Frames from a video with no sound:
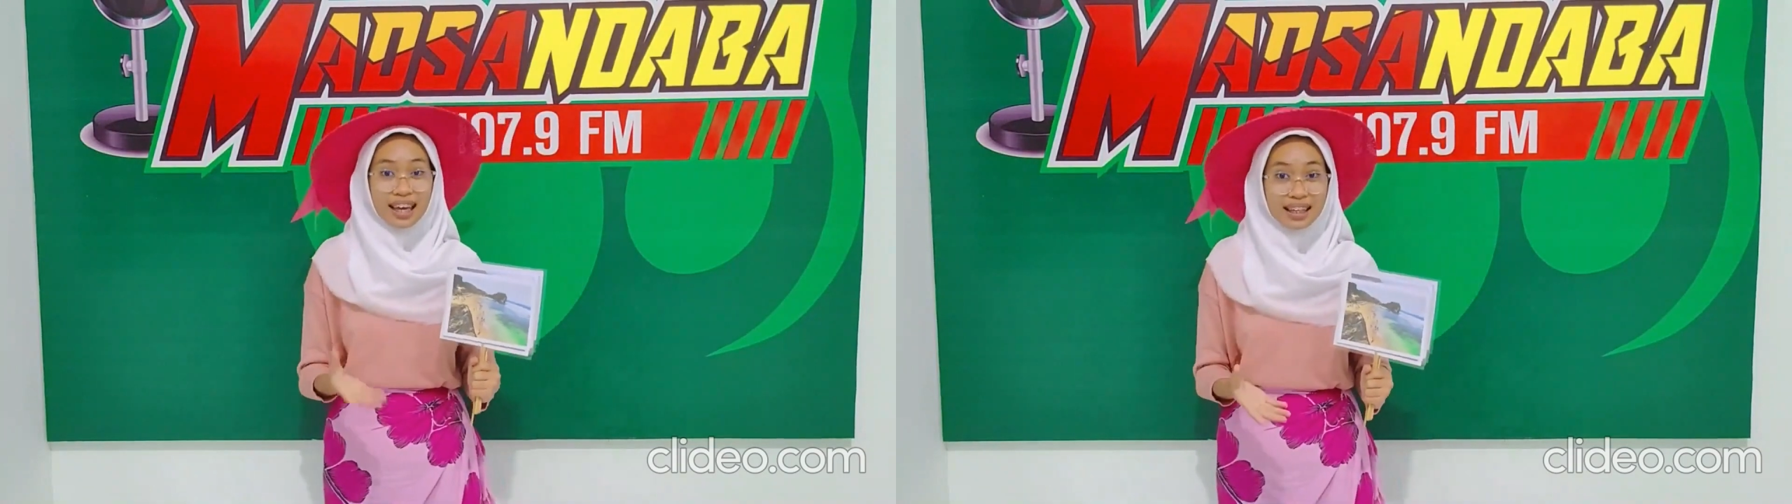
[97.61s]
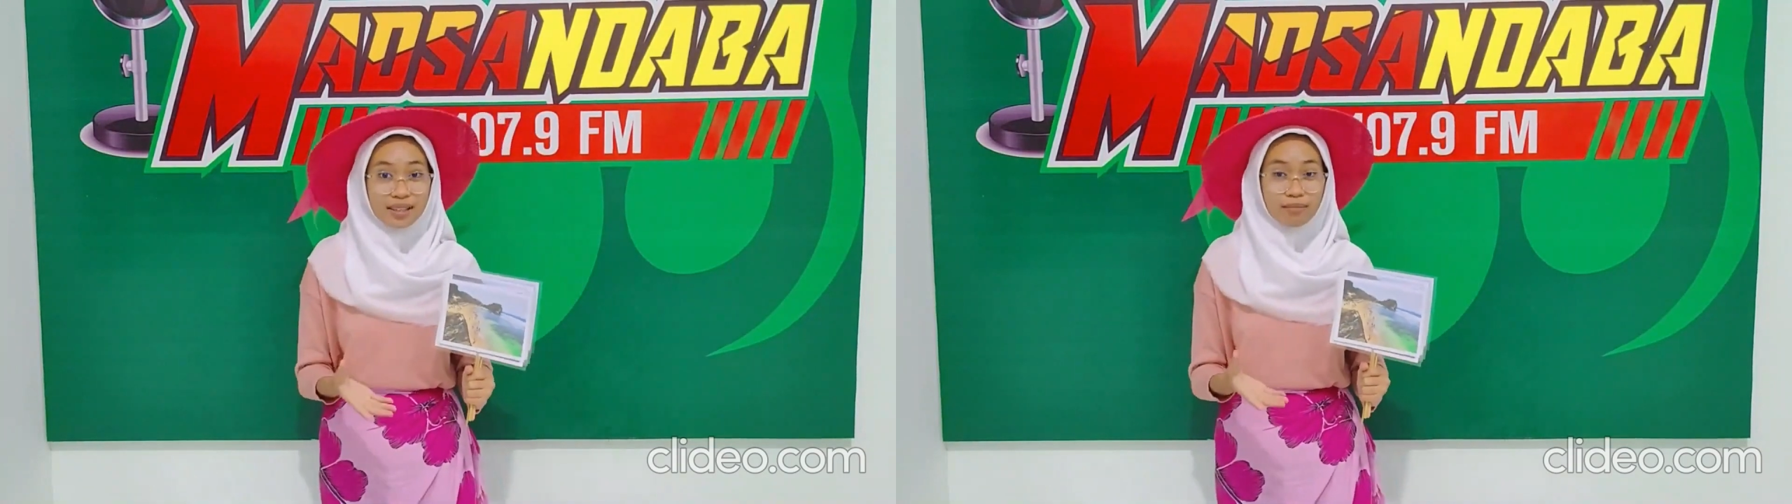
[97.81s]

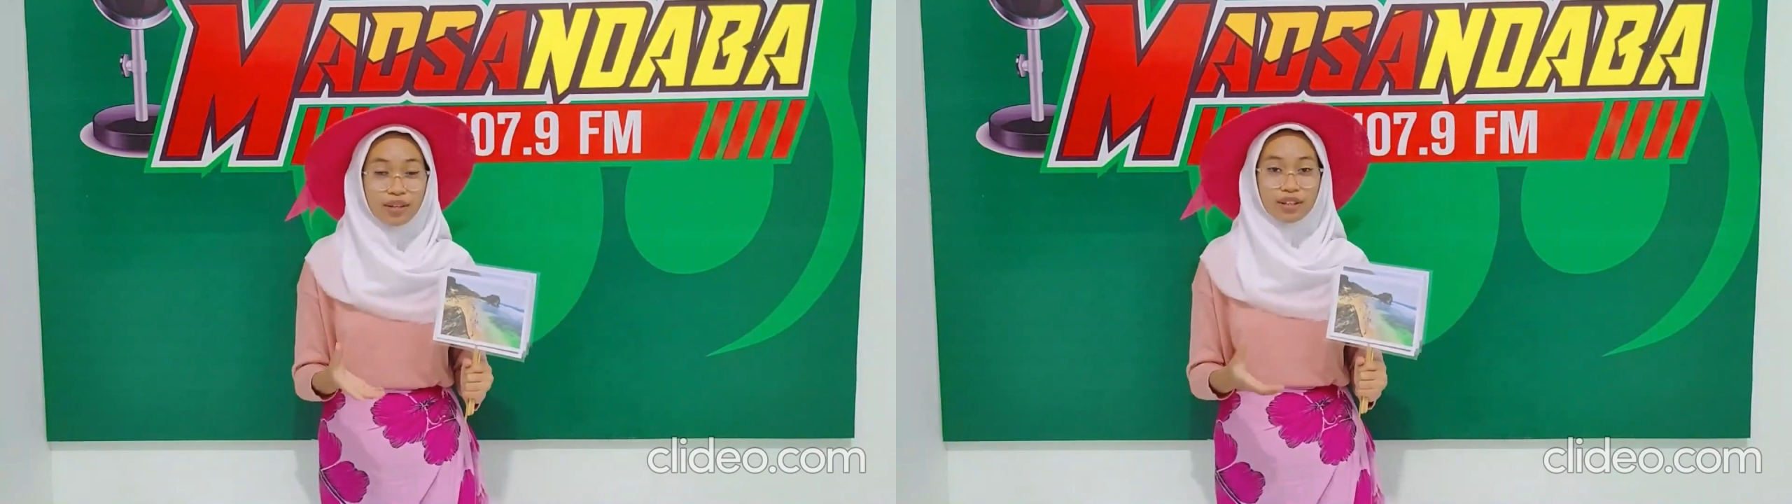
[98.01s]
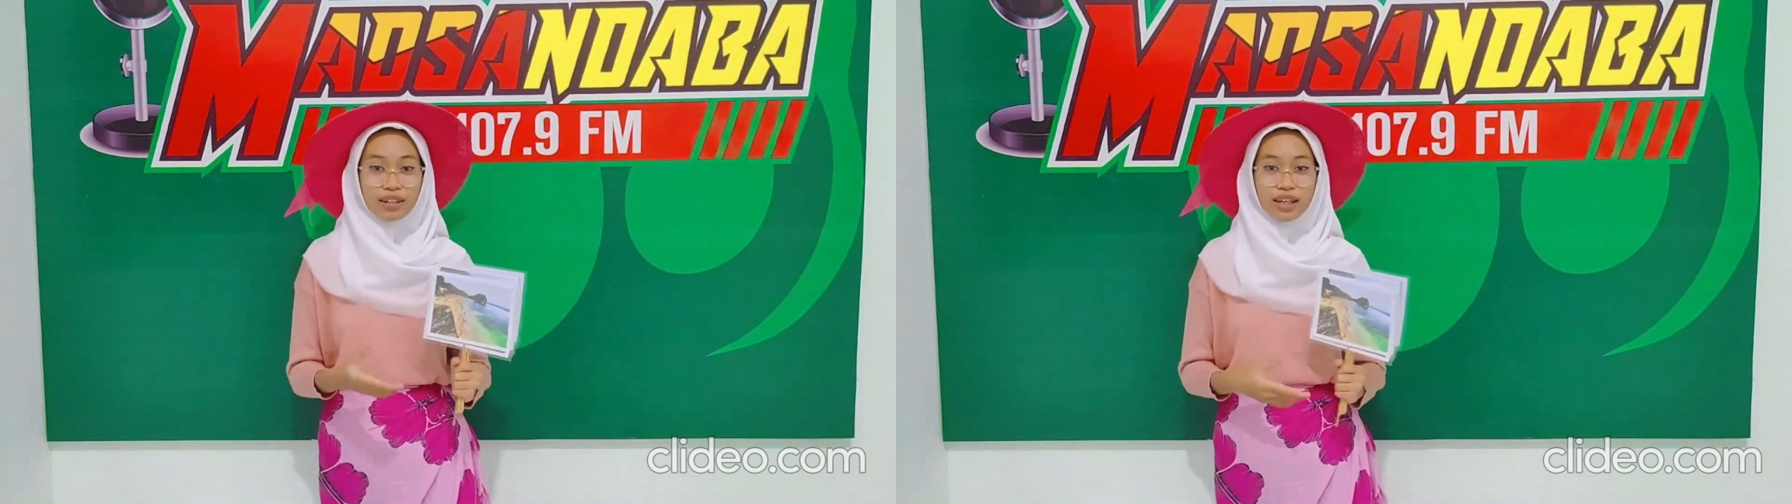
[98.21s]

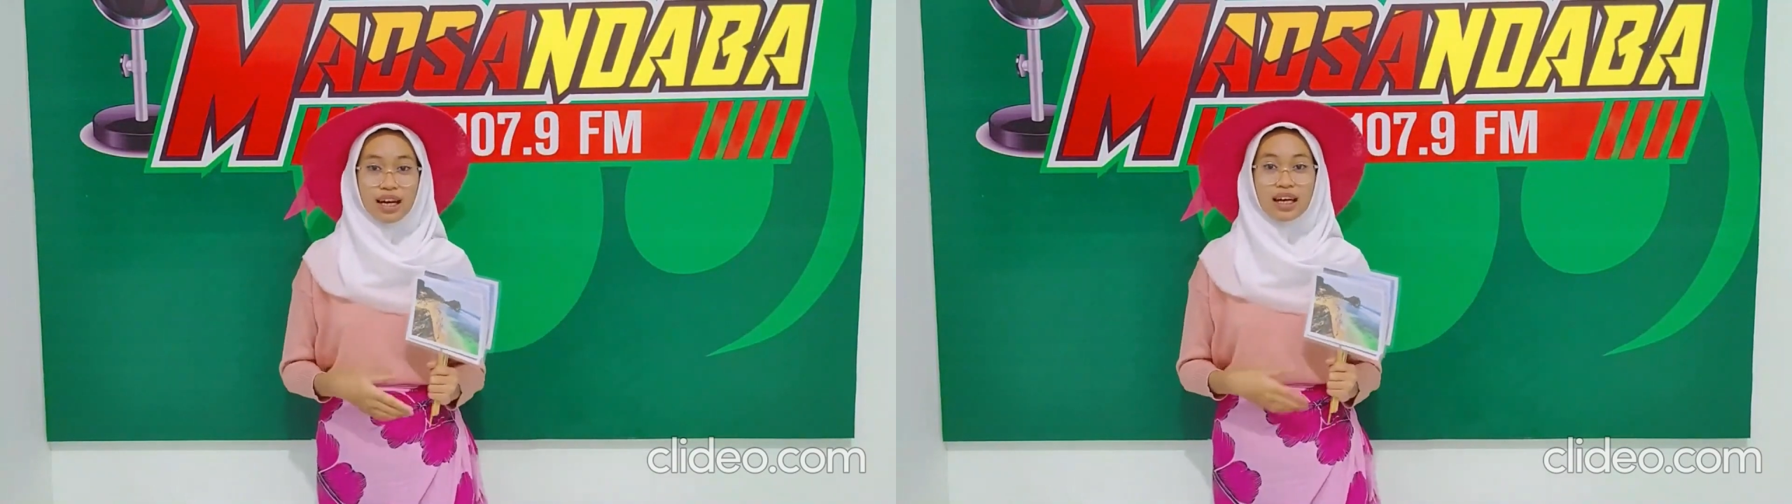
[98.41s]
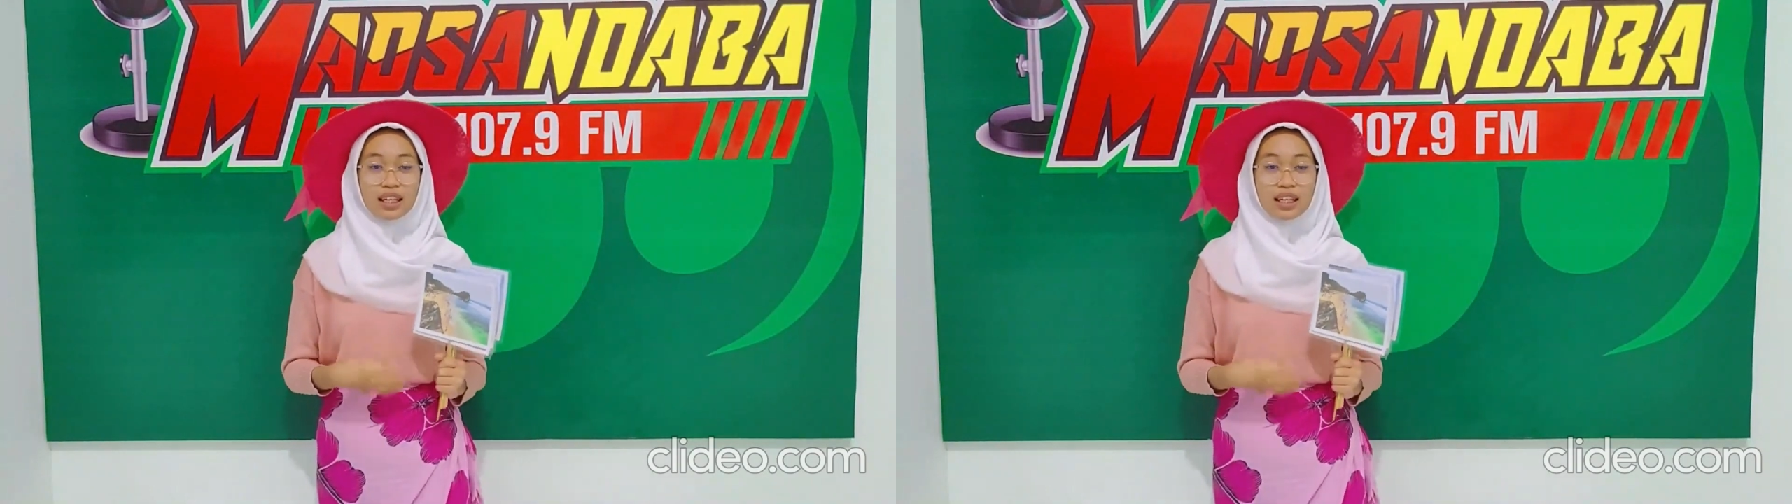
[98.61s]
anymore.